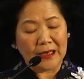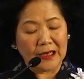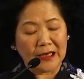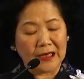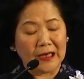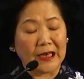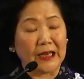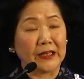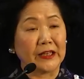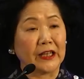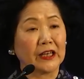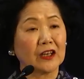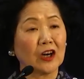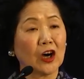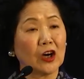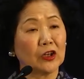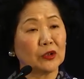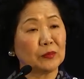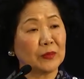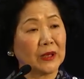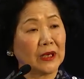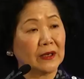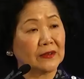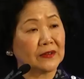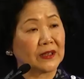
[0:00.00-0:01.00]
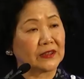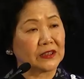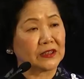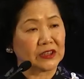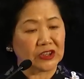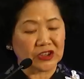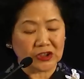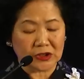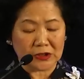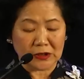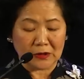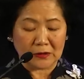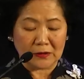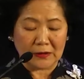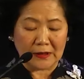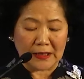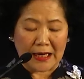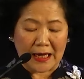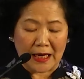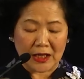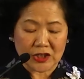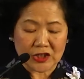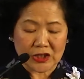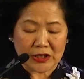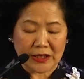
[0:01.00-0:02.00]
An economy that is still
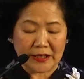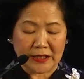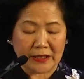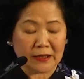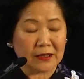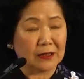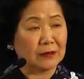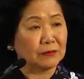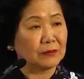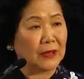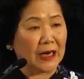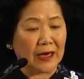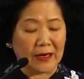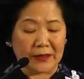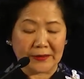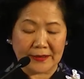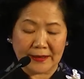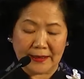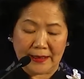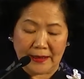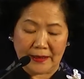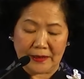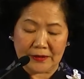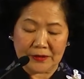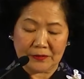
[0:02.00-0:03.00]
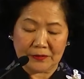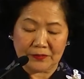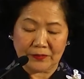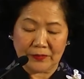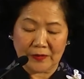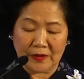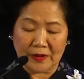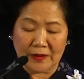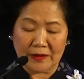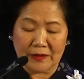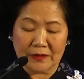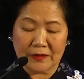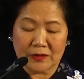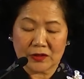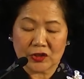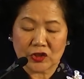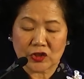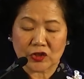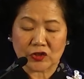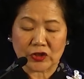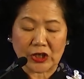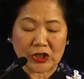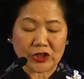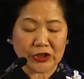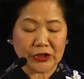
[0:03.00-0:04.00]
largely command led,
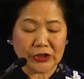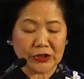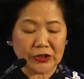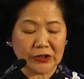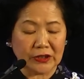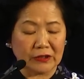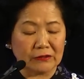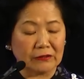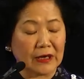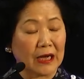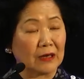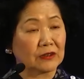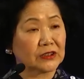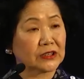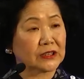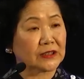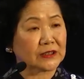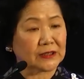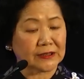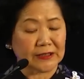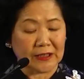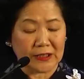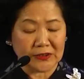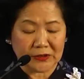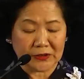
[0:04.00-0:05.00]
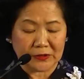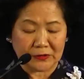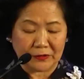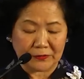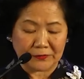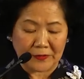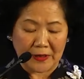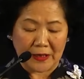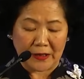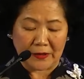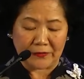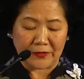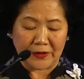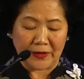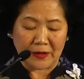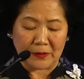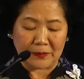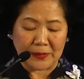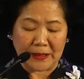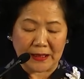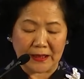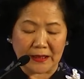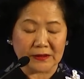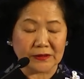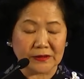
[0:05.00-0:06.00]
structured around successive five year
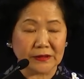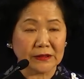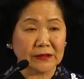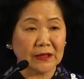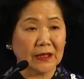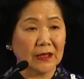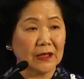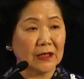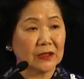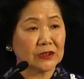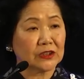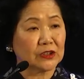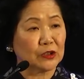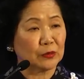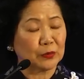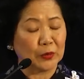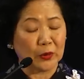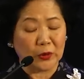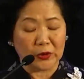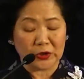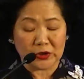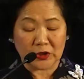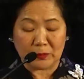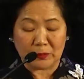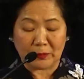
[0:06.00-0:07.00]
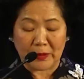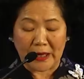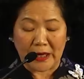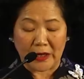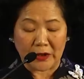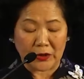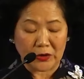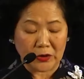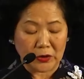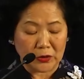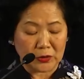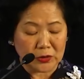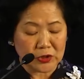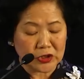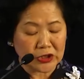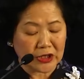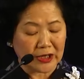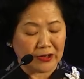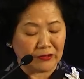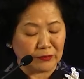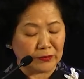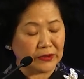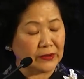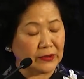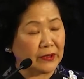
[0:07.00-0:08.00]
plans supported by huge
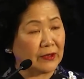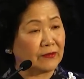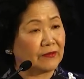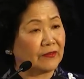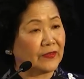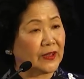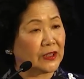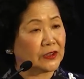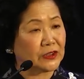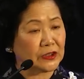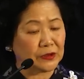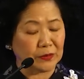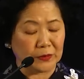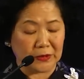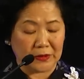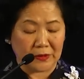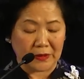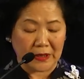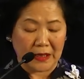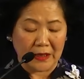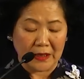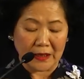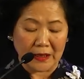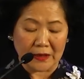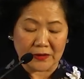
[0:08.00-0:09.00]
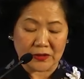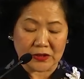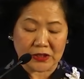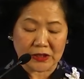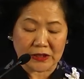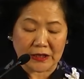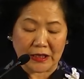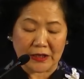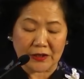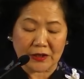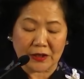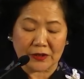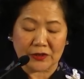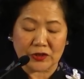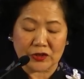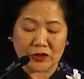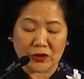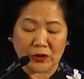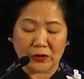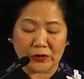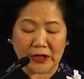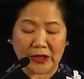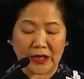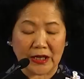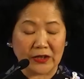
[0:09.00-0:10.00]
government investment in state
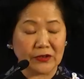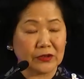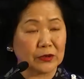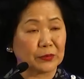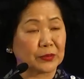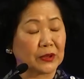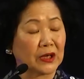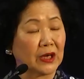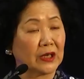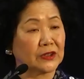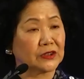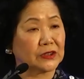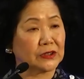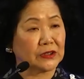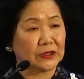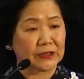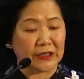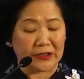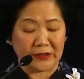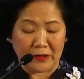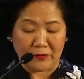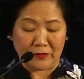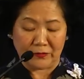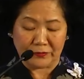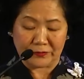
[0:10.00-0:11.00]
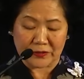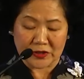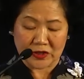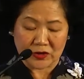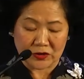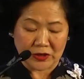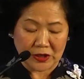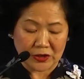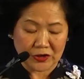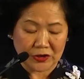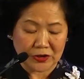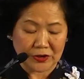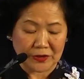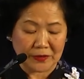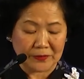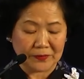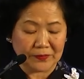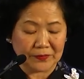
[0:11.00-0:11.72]
controlled enterprises and infrastructure.